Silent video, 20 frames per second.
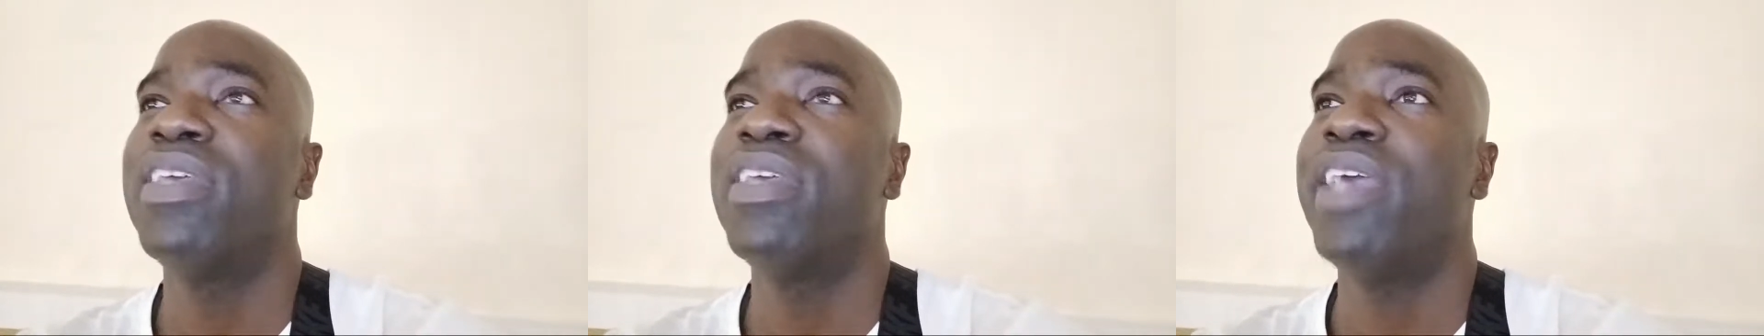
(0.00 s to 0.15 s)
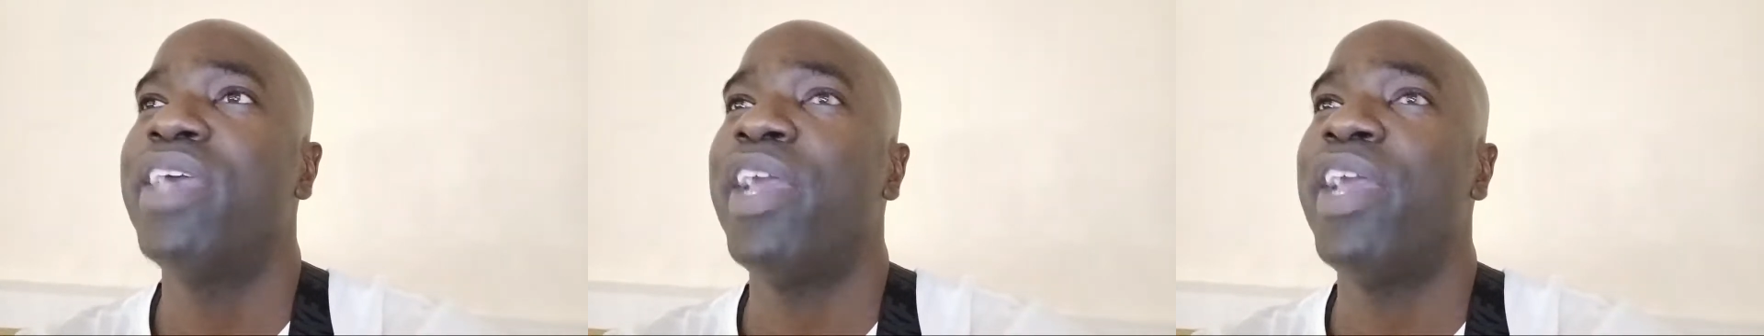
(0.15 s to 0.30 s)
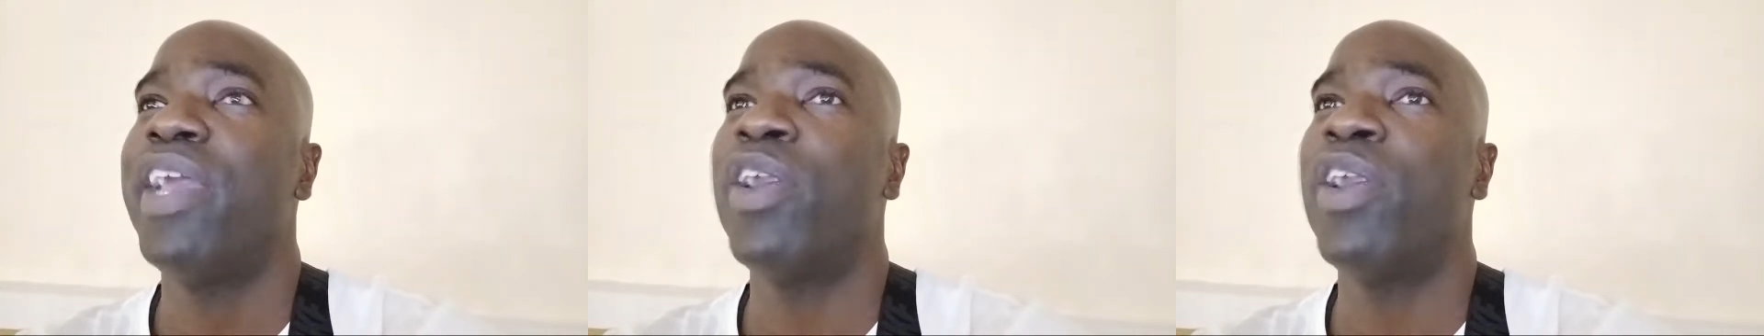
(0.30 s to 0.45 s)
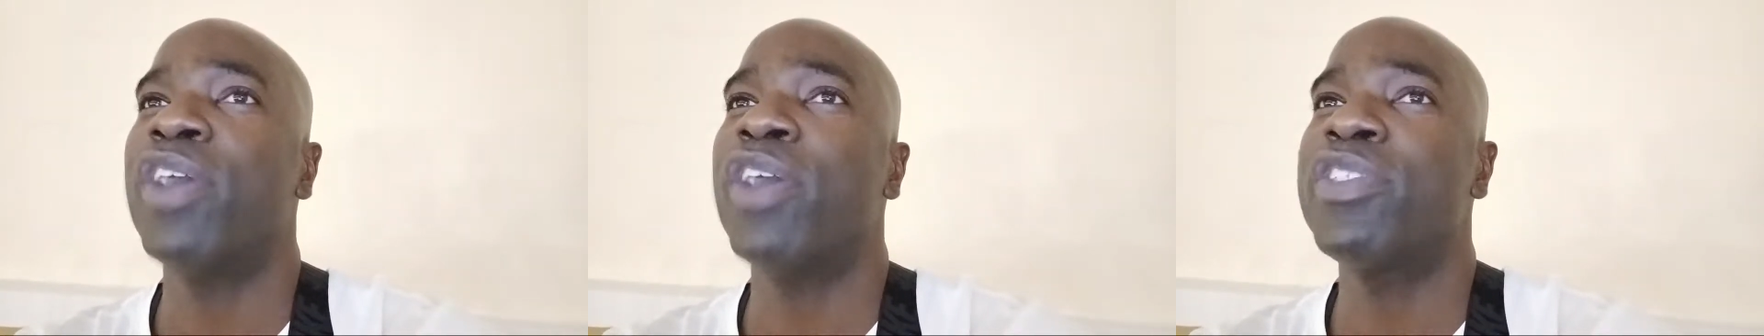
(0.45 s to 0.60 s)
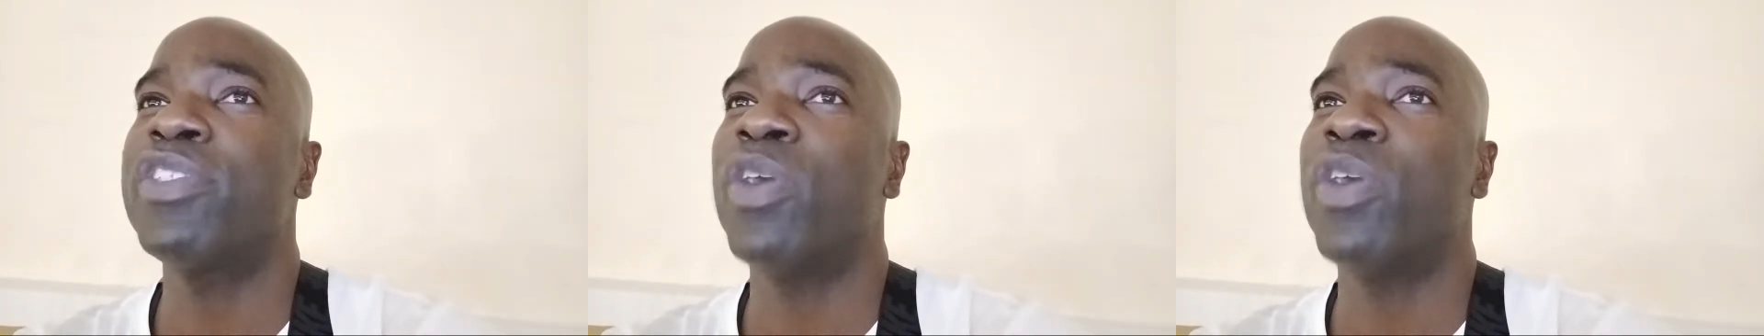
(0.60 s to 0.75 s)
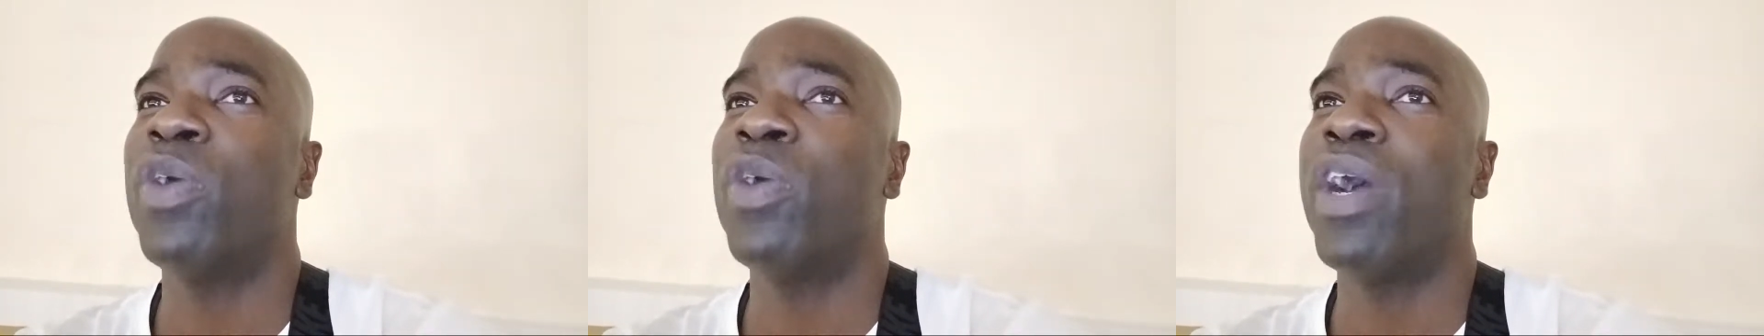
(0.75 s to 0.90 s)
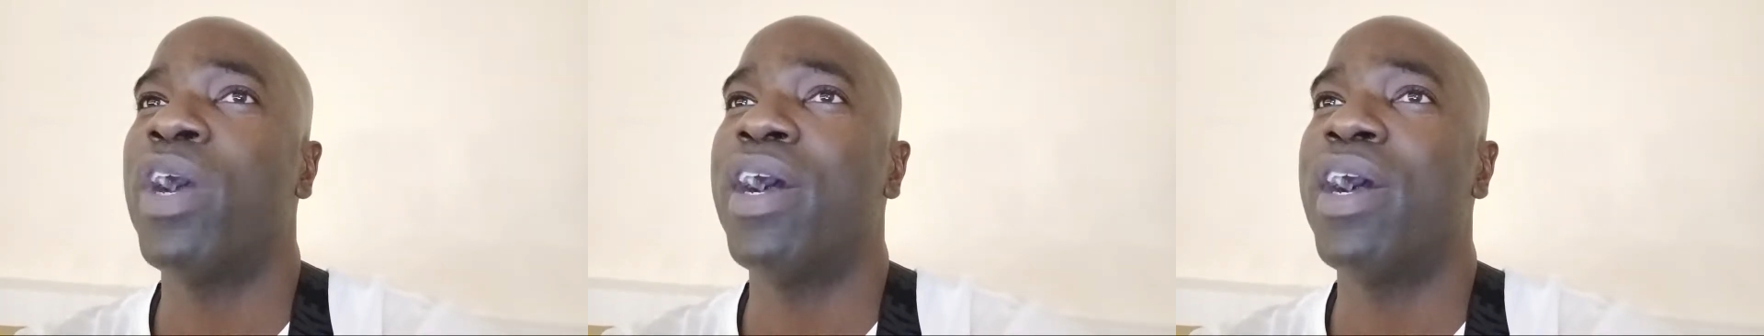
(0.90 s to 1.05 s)
and
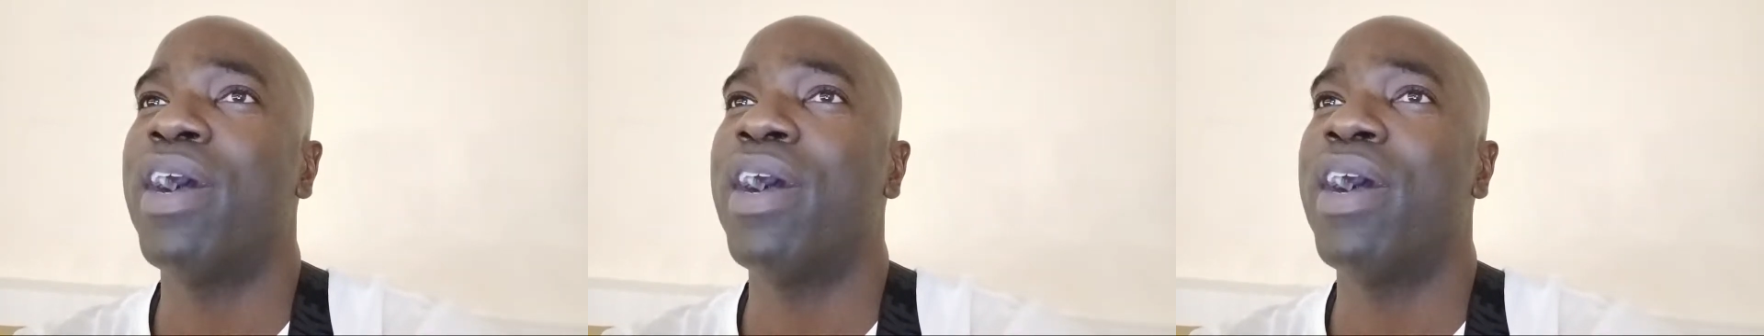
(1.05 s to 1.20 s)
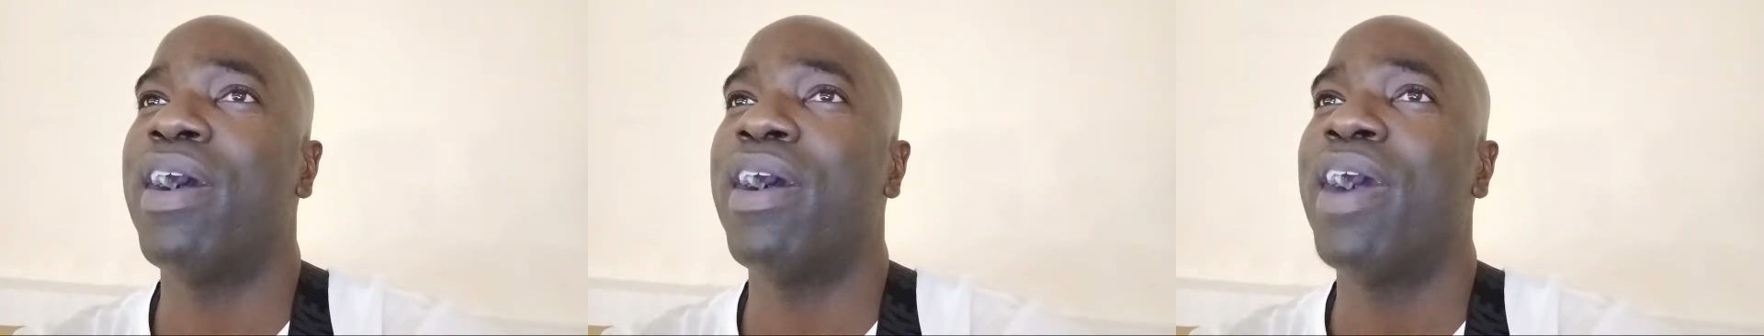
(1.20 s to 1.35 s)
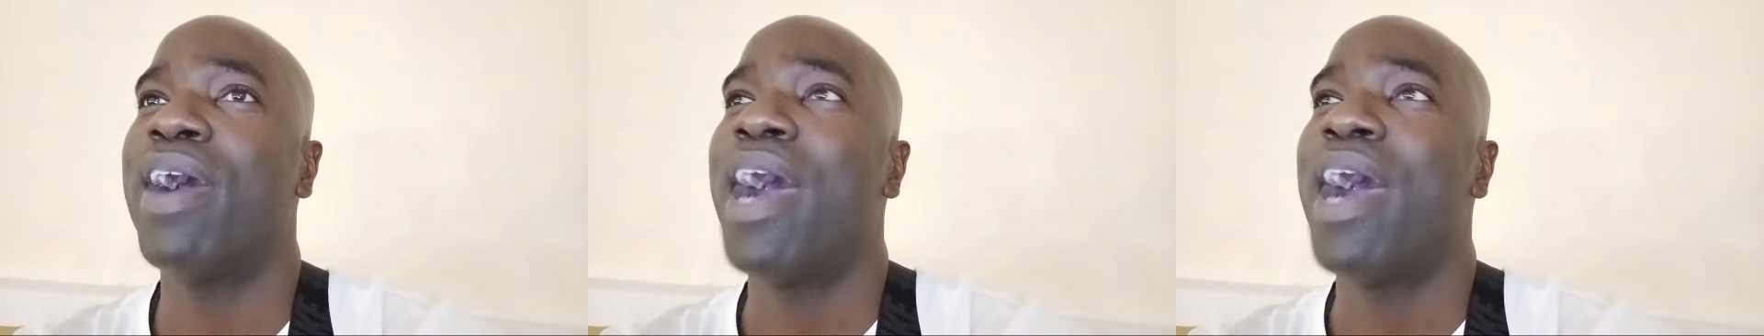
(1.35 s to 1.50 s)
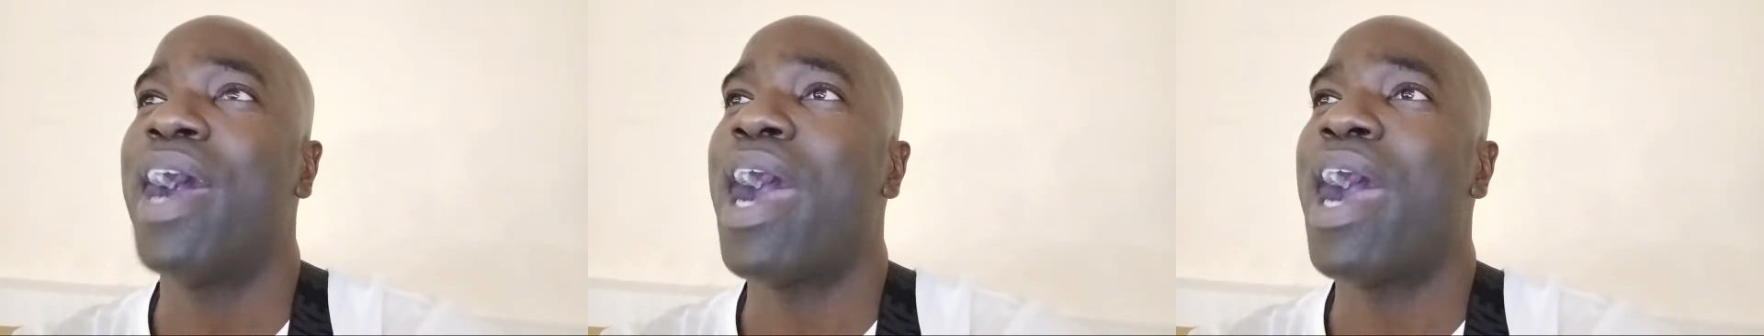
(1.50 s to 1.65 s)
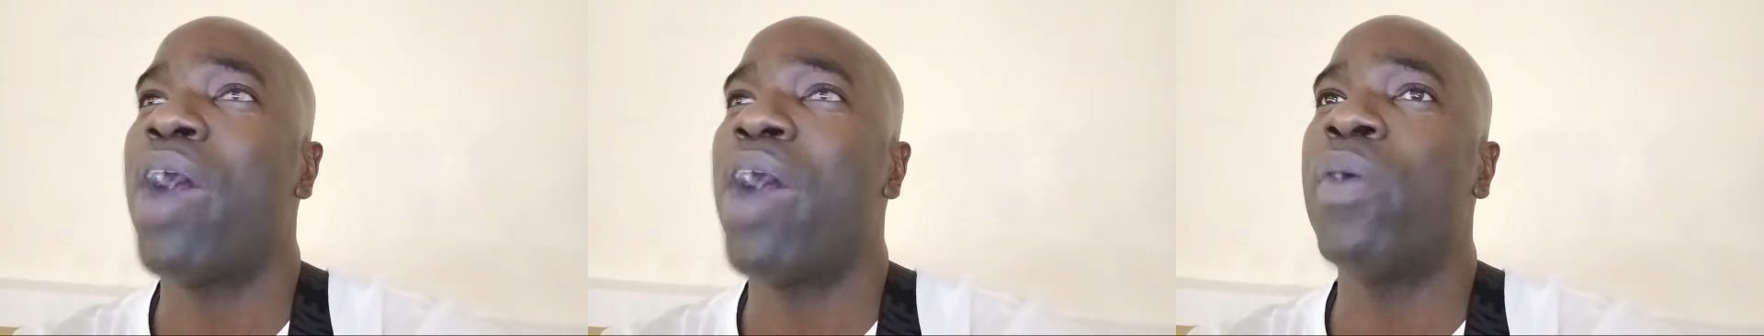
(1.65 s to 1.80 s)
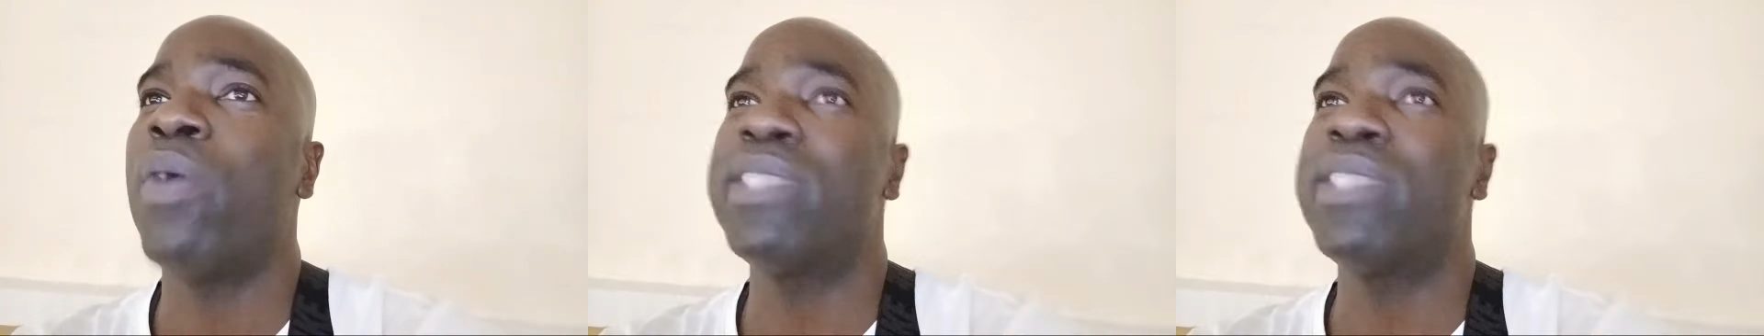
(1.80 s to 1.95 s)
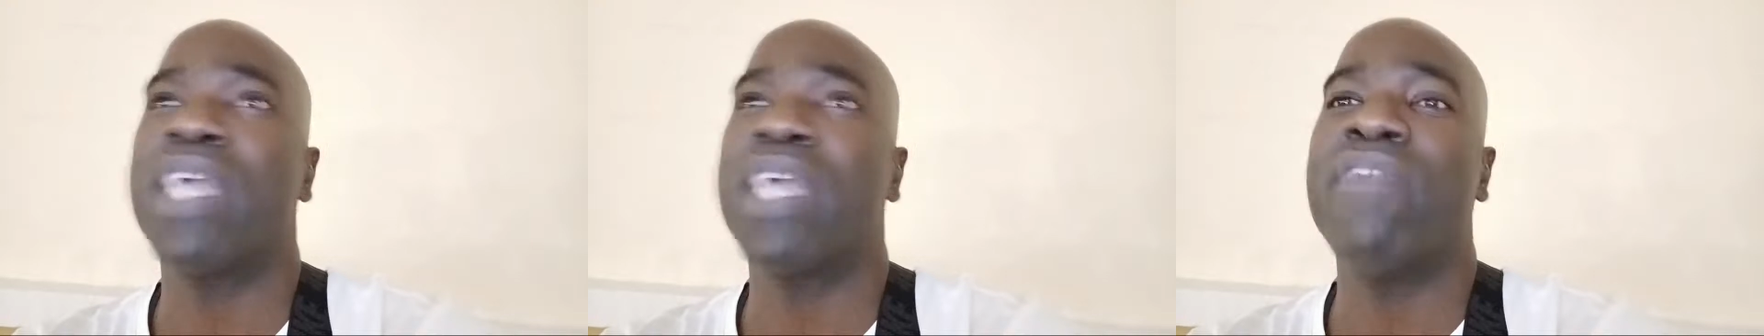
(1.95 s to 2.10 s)
also I
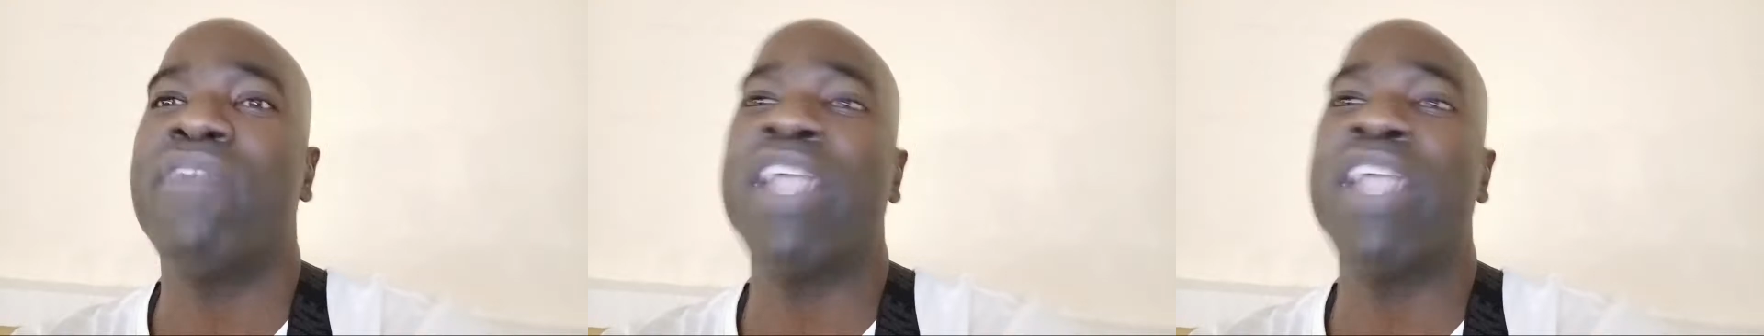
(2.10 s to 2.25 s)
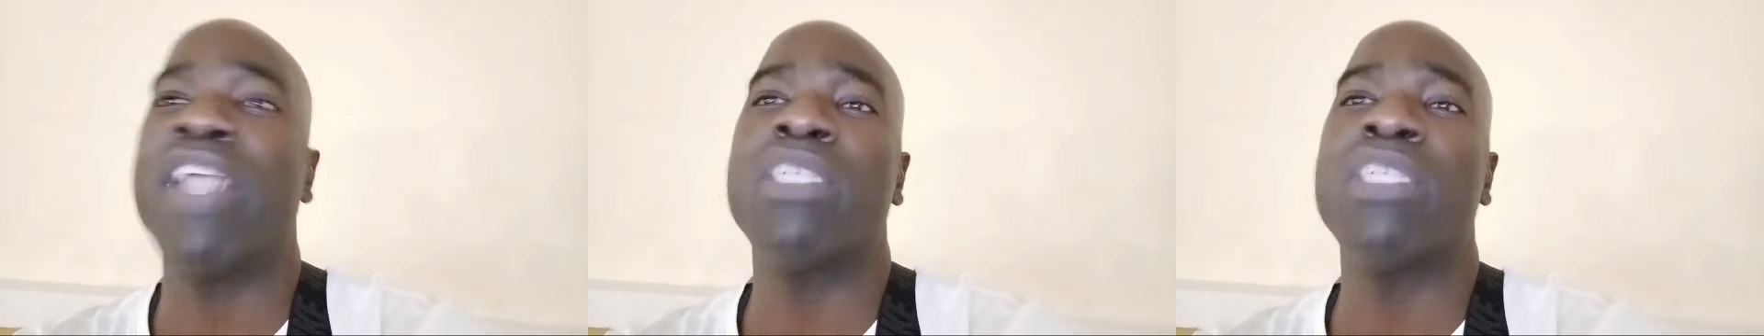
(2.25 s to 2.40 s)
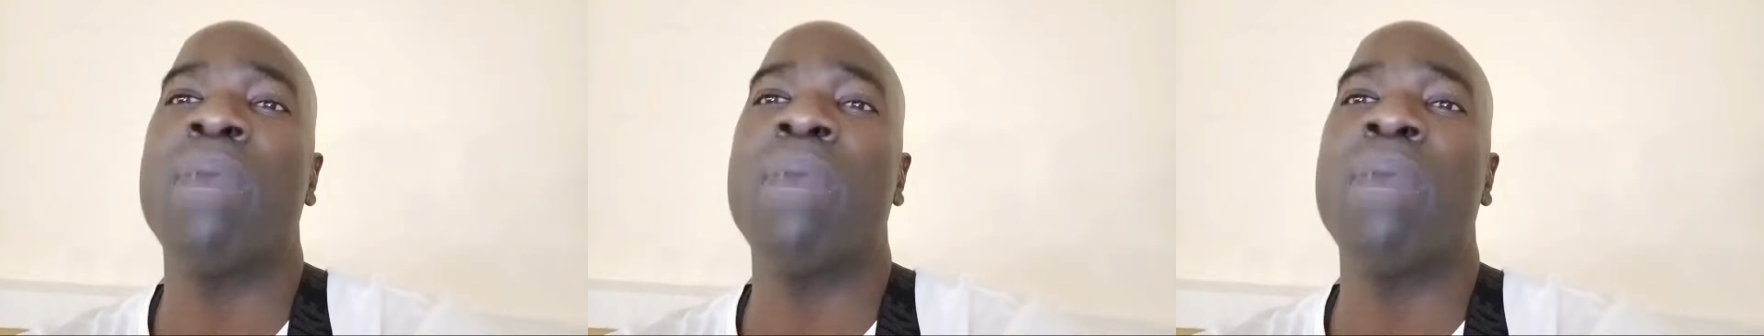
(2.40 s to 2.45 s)
always take advantage